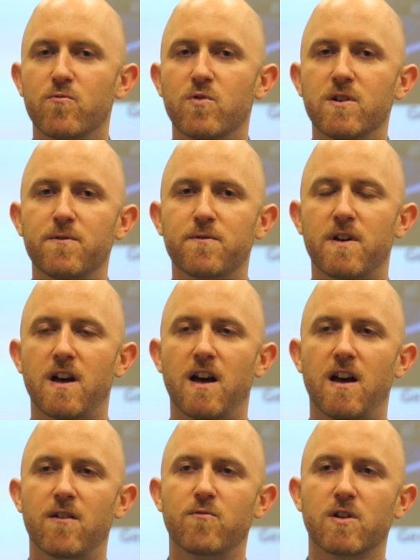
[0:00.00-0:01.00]
roof
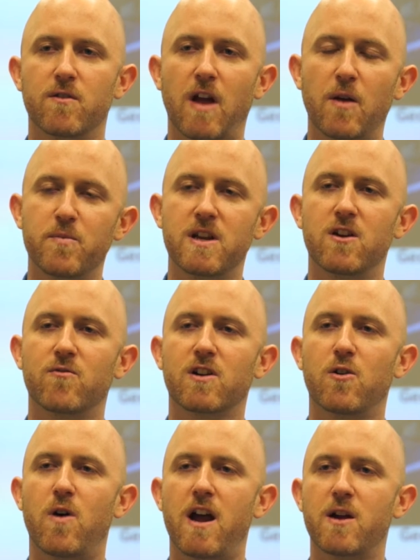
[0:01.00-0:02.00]
albedo
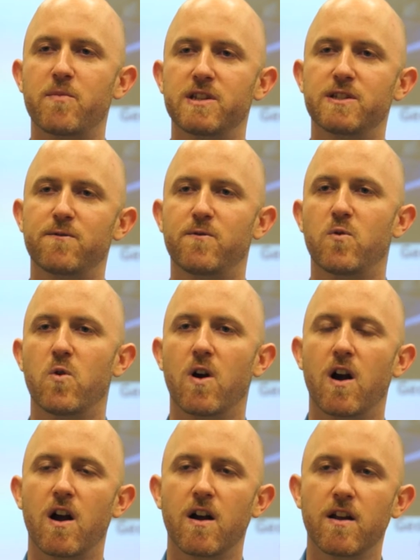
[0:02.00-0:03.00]
requirements
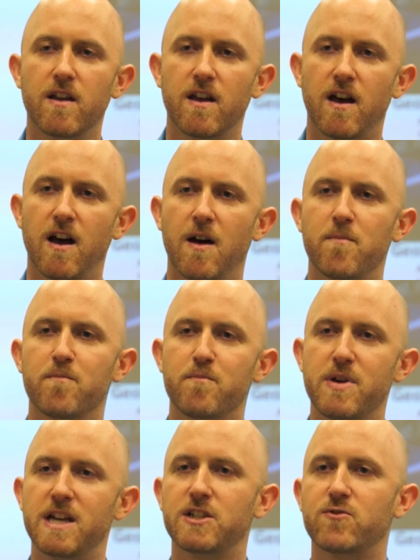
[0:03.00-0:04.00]
for
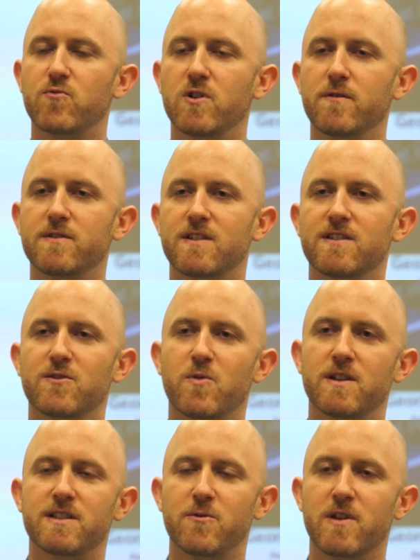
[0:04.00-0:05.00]
pitched roofs, these are
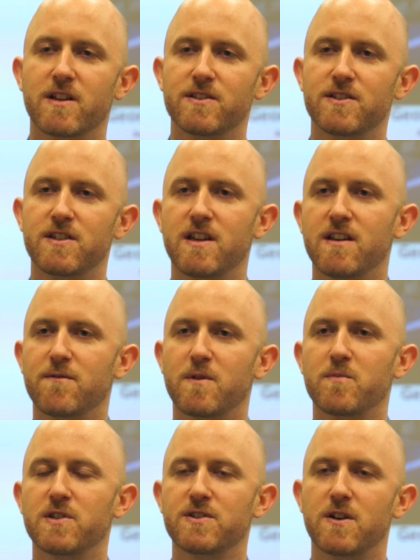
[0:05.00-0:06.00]
ones that we can see
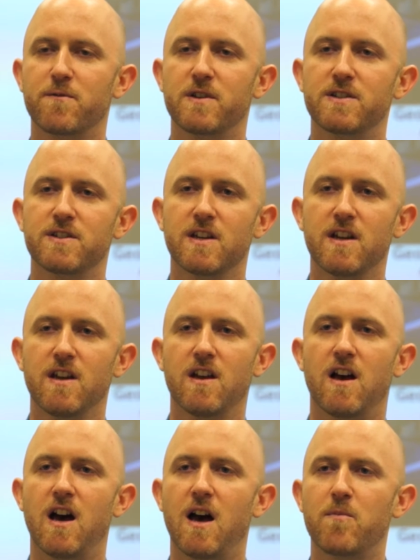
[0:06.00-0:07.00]
from the surface,
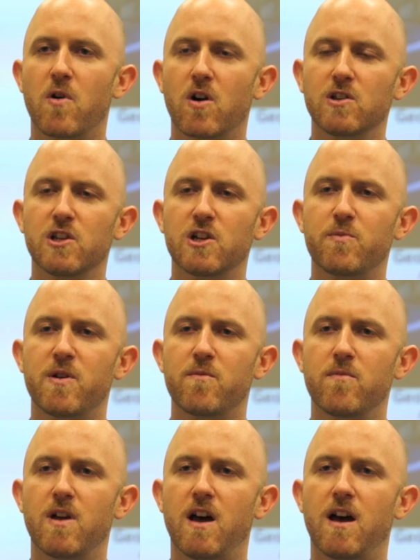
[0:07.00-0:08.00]
are a little
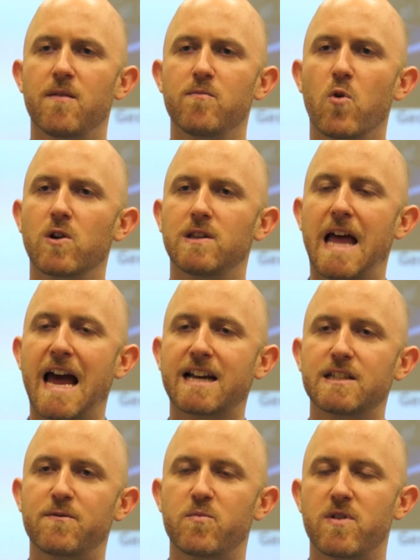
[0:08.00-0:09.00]
bit more
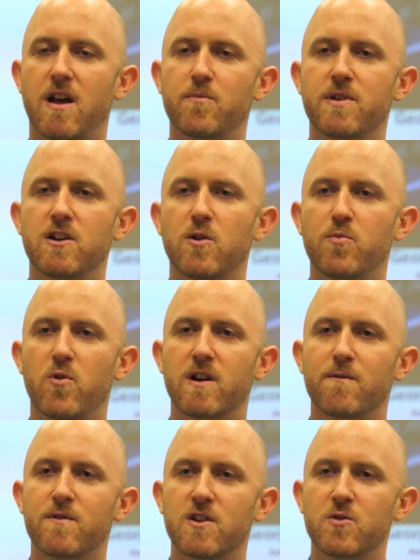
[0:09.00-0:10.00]
lax from an albedo
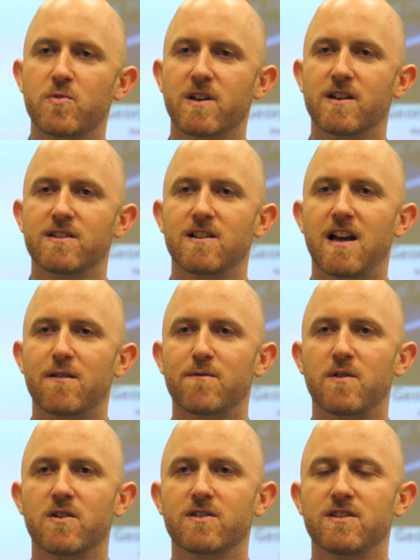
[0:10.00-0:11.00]
point of view, because a lot of
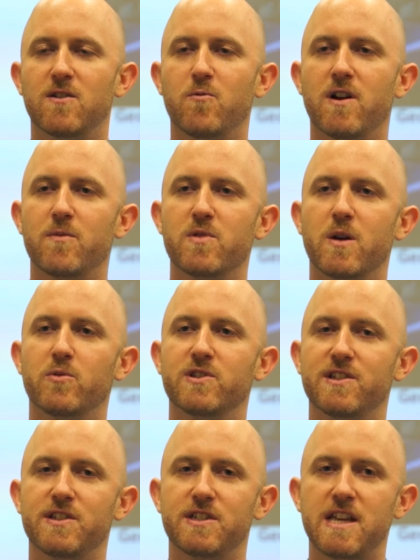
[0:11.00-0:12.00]
folks don't want to be able
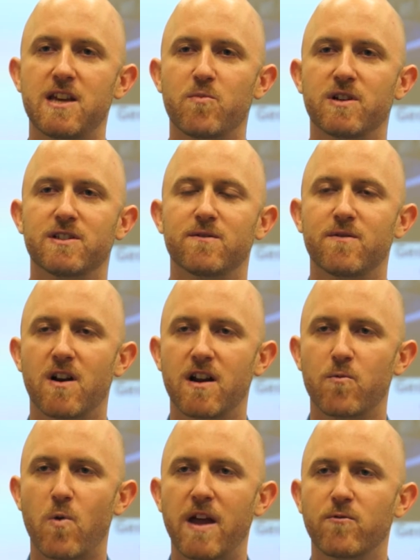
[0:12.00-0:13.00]
to see a bunch of
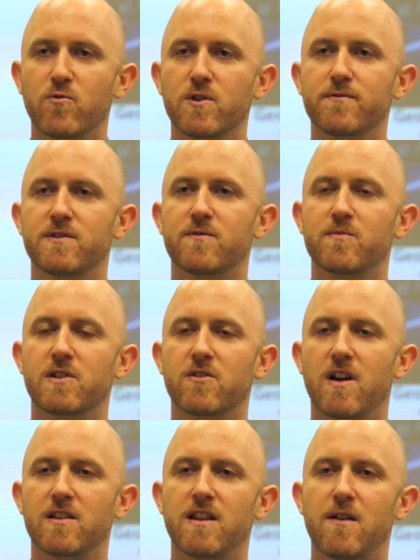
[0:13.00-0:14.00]
very white roofs from the
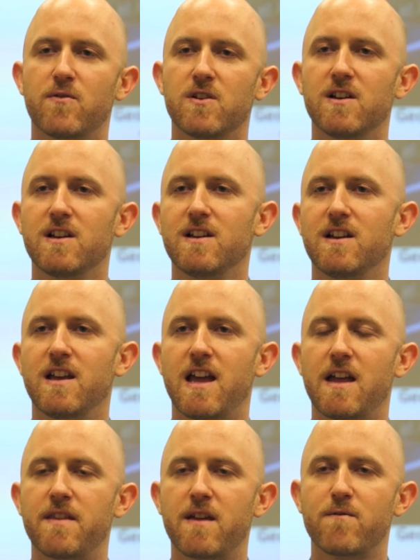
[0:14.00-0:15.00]
ground level.
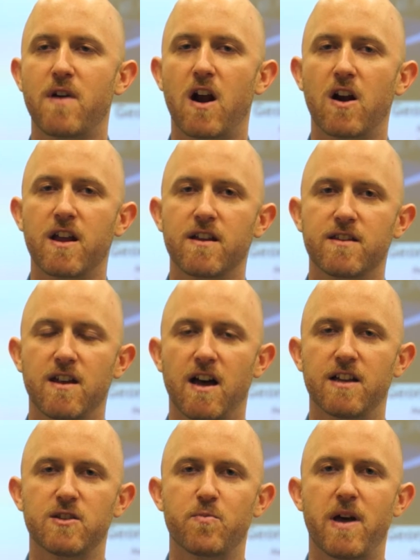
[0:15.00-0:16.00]
And they vary
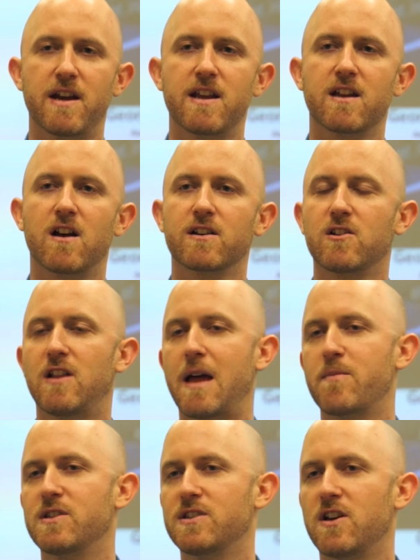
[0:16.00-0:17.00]
depending on
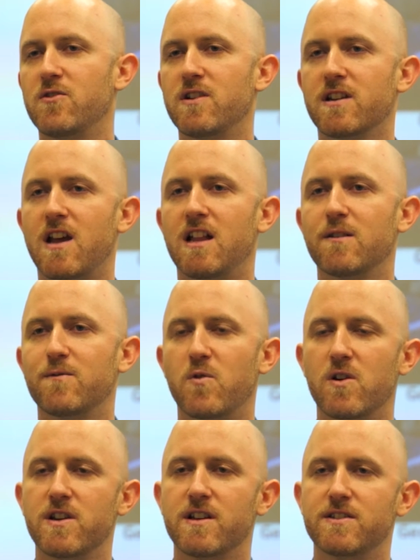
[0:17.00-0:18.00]
climate zone in
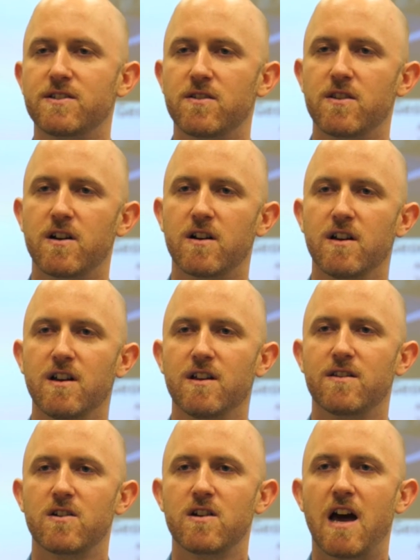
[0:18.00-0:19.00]
California, so
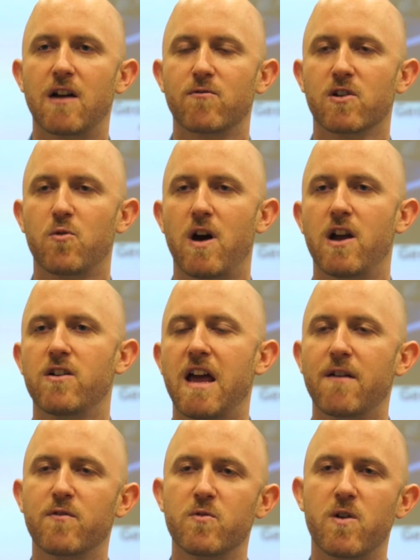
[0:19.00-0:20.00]
they're not required
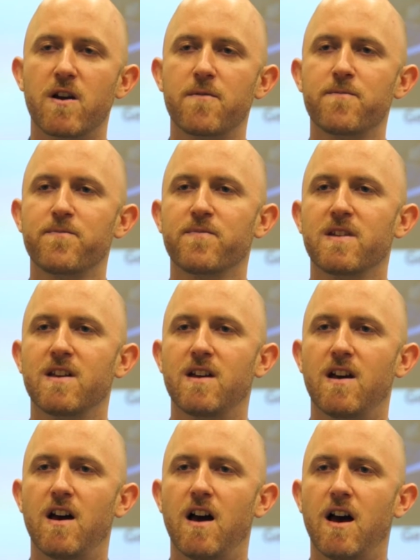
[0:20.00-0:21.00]
everywhere.
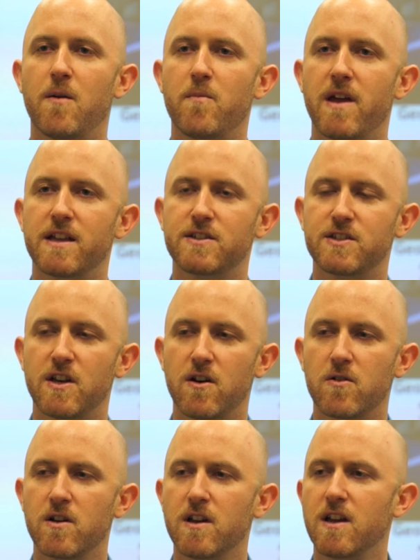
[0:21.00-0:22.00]
And
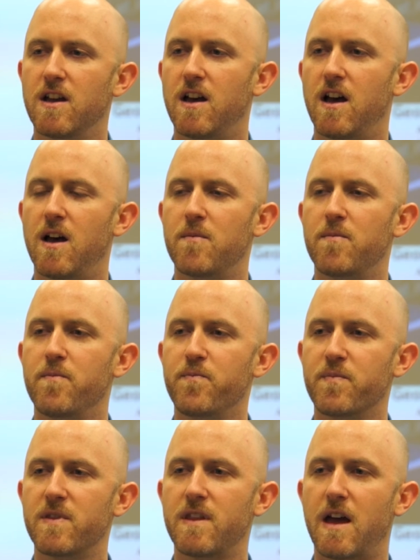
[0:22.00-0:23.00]
so
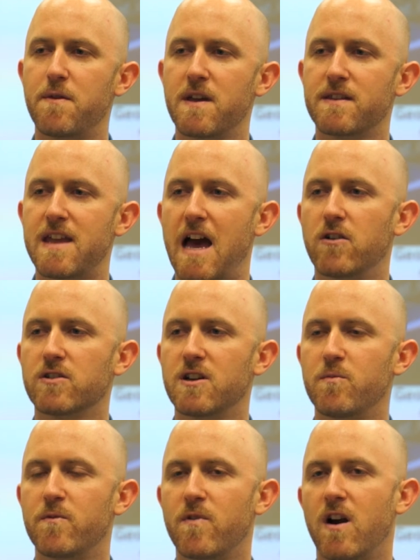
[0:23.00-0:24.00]
I think the
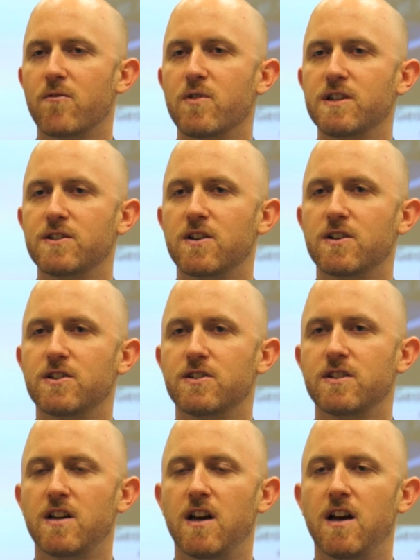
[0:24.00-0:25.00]
outcome of our research